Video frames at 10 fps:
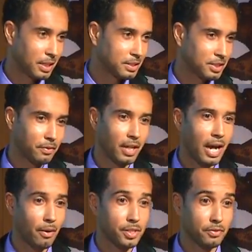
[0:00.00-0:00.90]
several
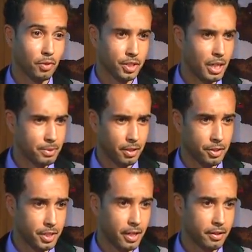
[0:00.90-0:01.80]
hours of workshops to
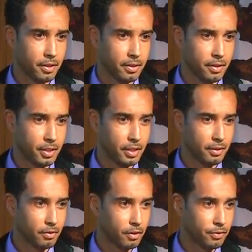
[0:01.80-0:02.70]
understand
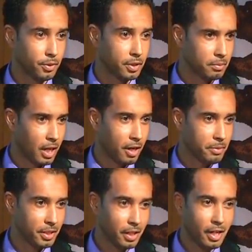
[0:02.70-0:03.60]
the food
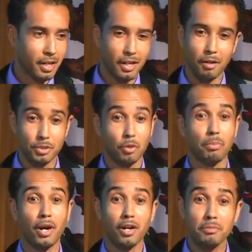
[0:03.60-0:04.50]
economy. So
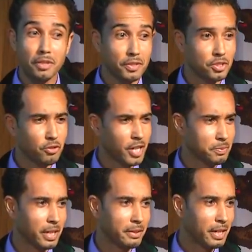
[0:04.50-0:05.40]
pardon me if it's too fast,
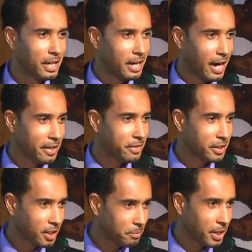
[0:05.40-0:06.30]
but I
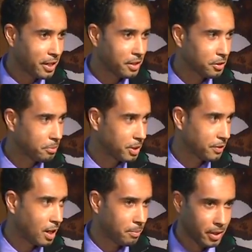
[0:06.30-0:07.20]
think I'm getting a little bit of
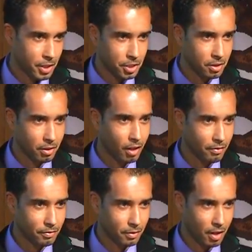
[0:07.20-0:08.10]
comprehension and
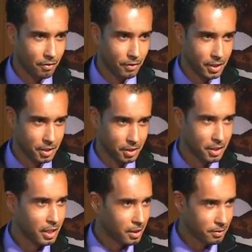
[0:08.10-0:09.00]
off faces.
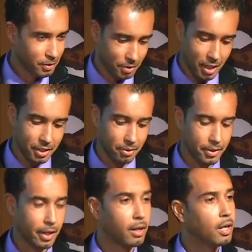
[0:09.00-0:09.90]
A few nods here and
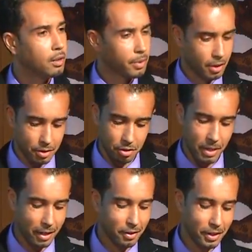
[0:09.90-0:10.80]
there. We can always go
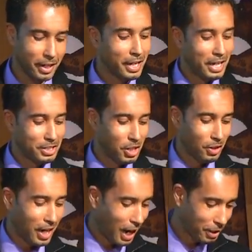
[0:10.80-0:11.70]
back. Okay, so
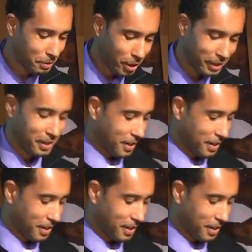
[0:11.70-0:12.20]
I'll keep going.